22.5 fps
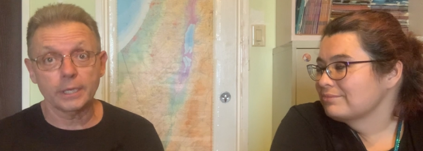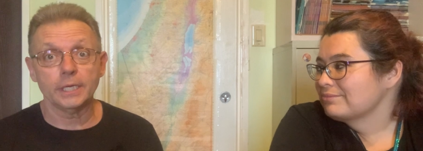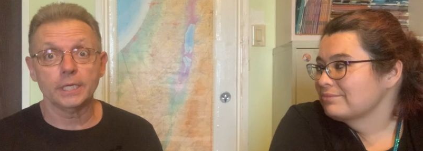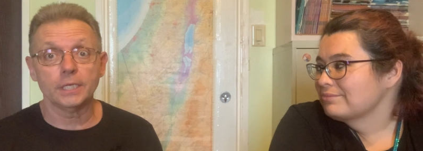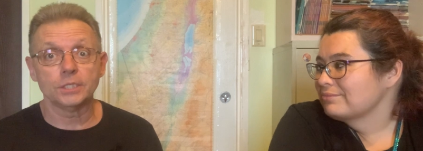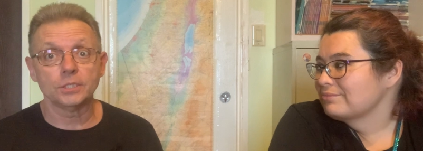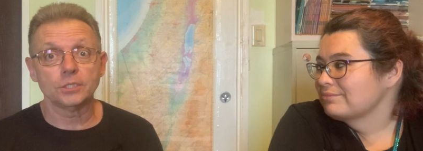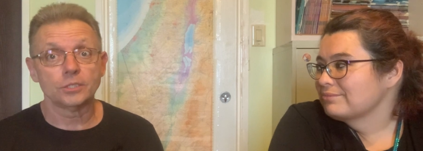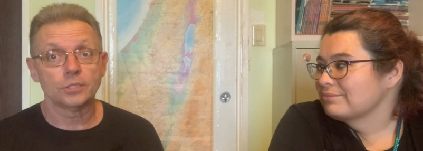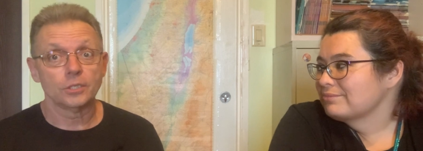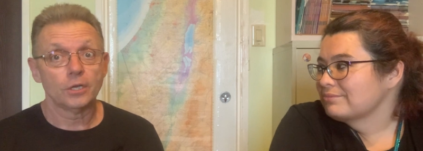
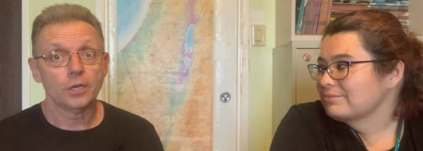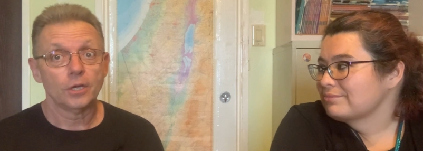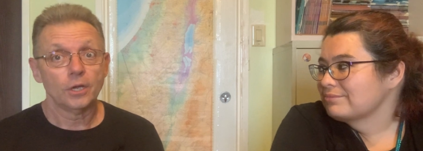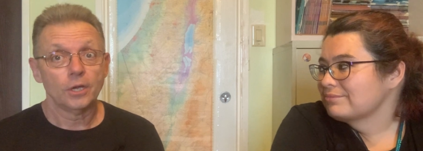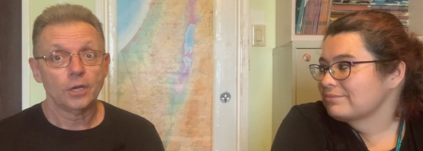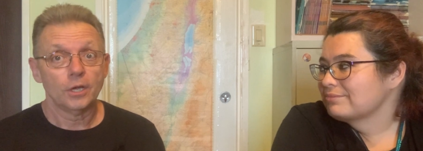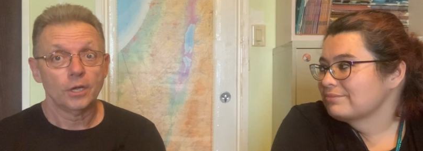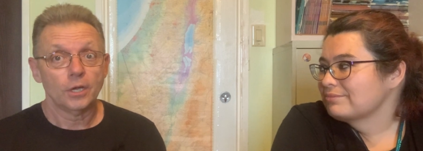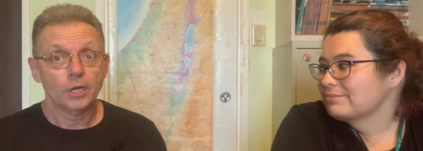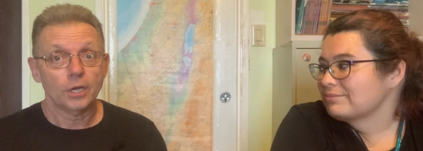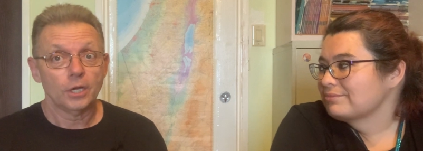Speaker 1: is
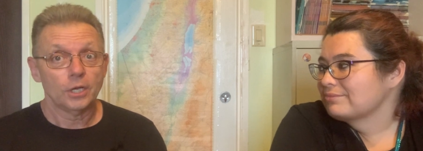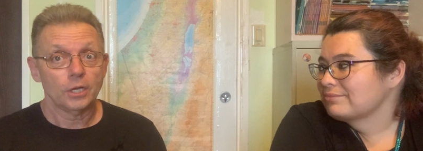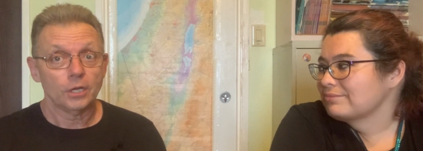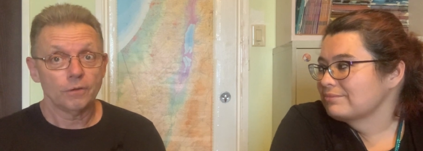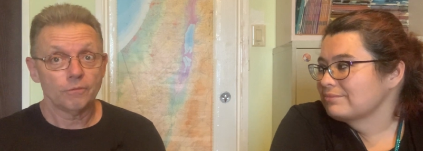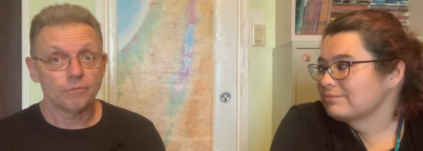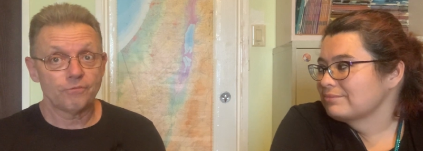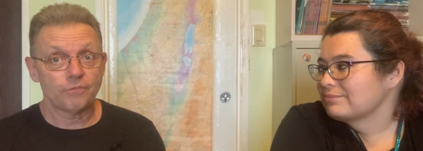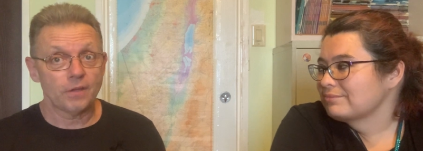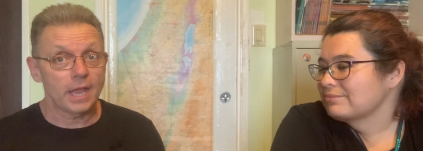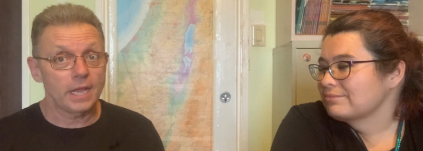
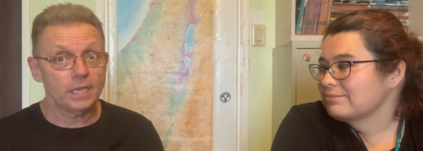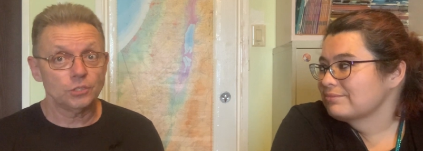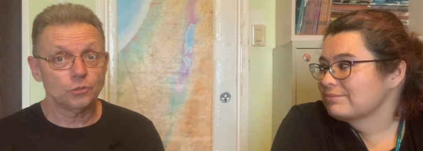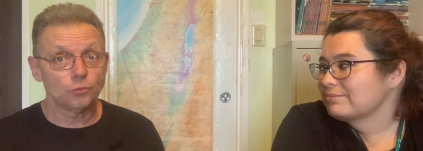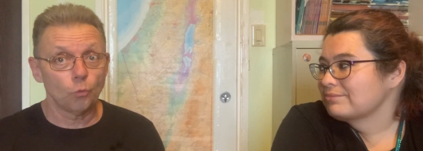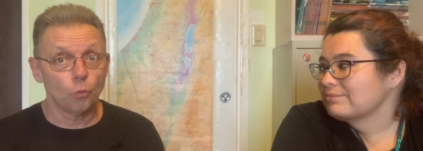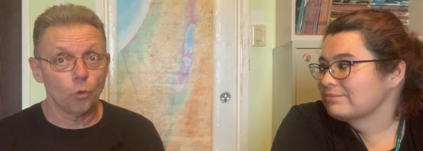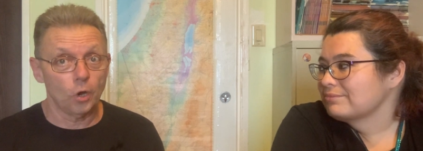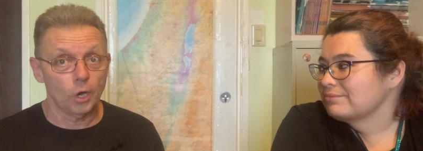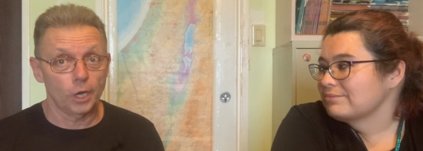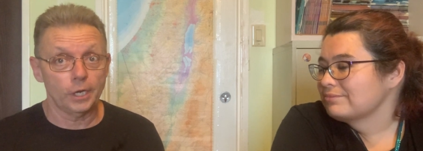
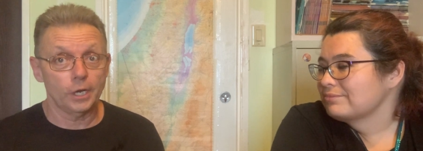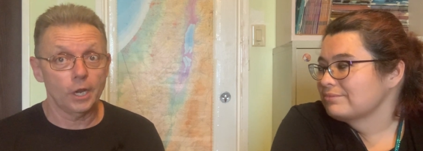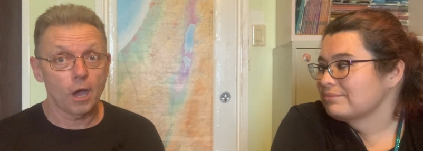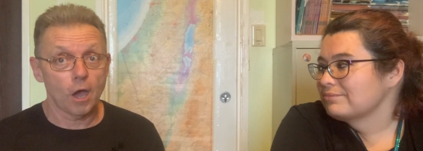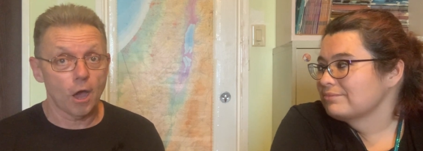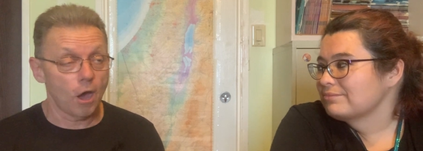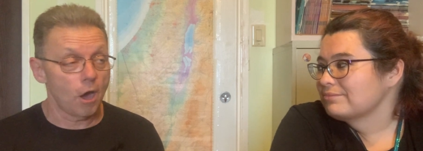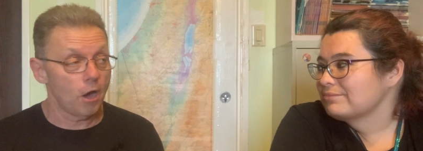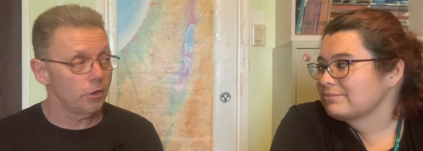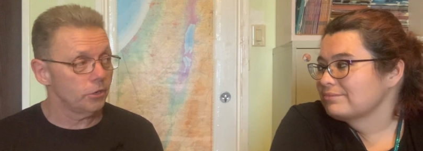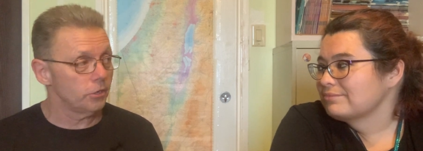phase one,
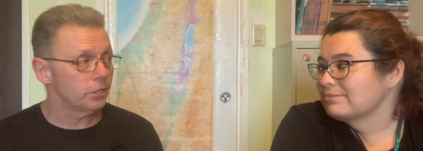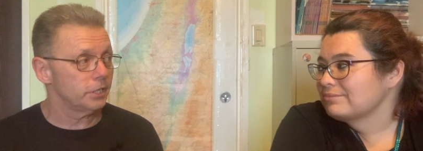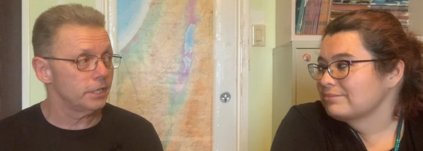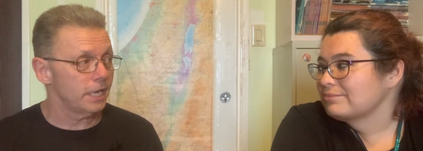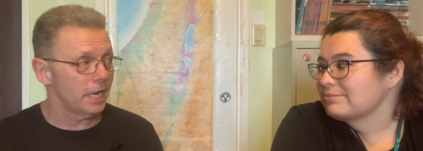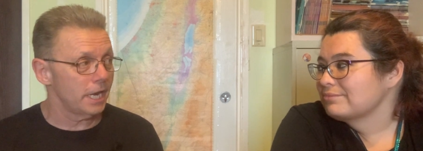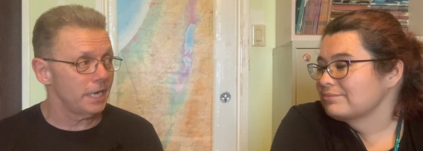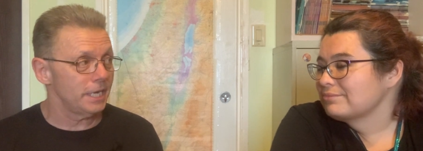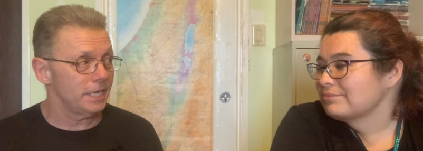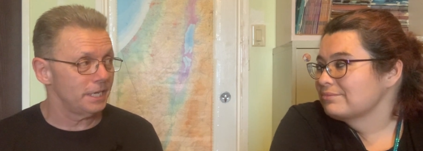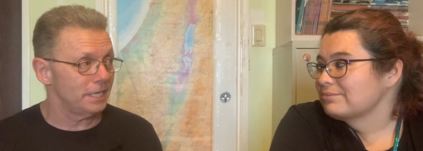
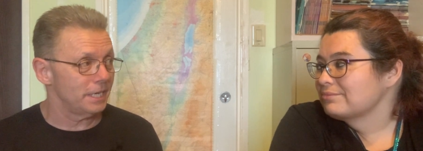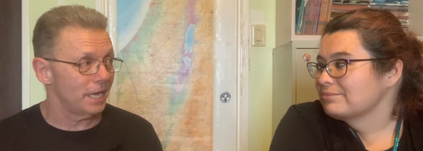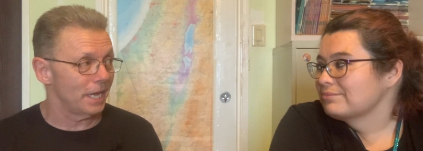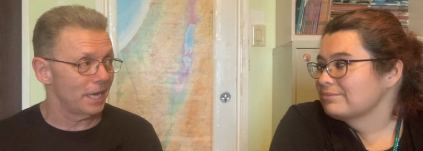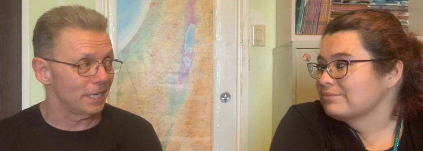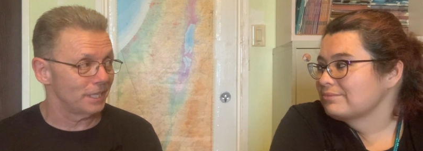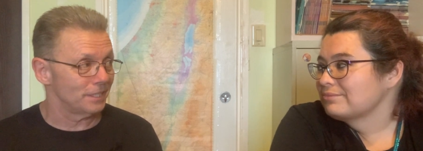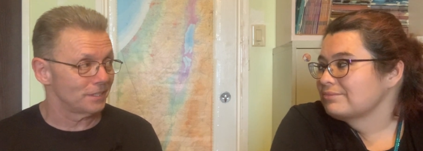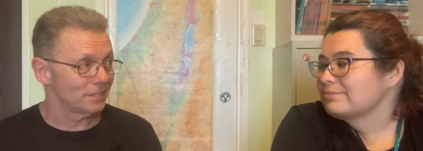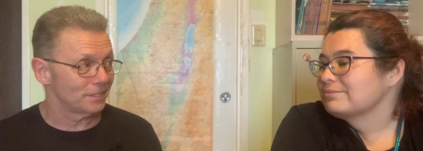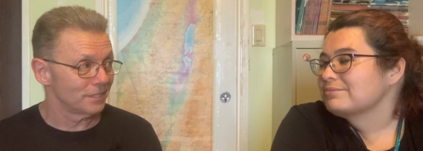180
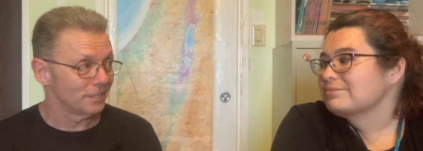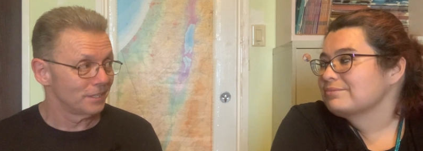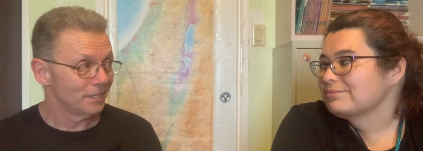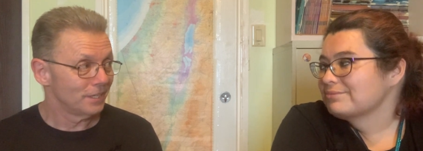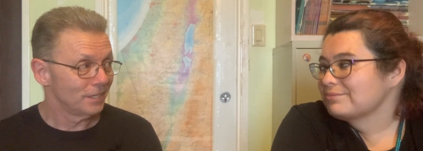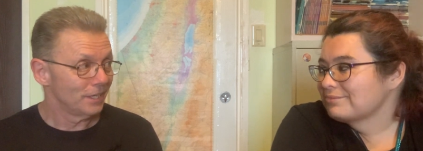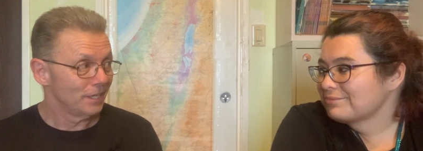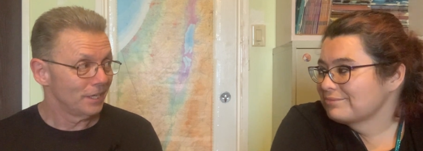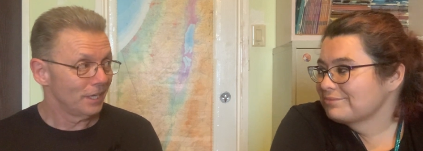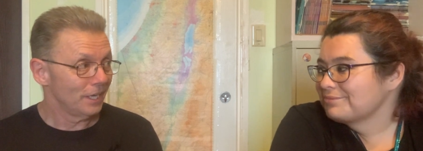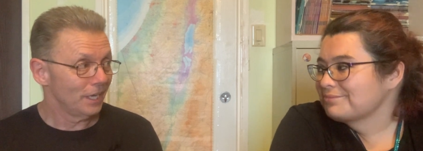days
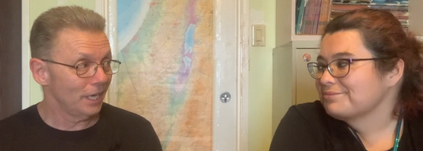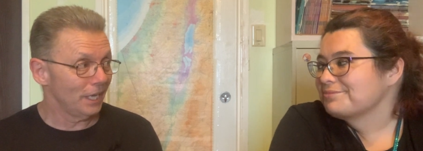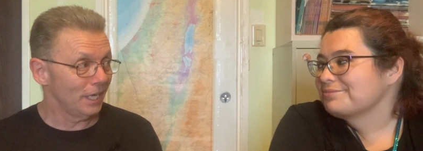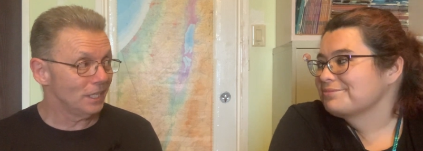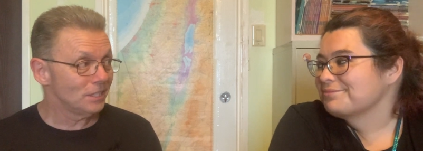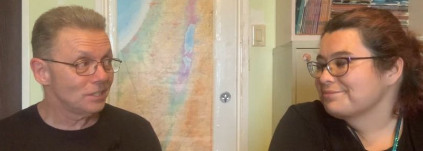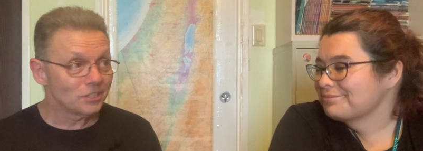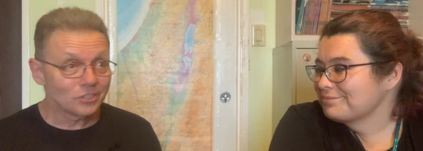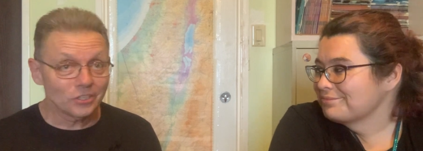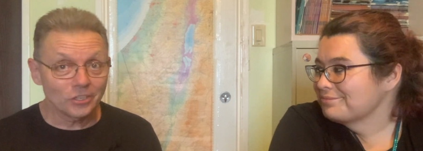it's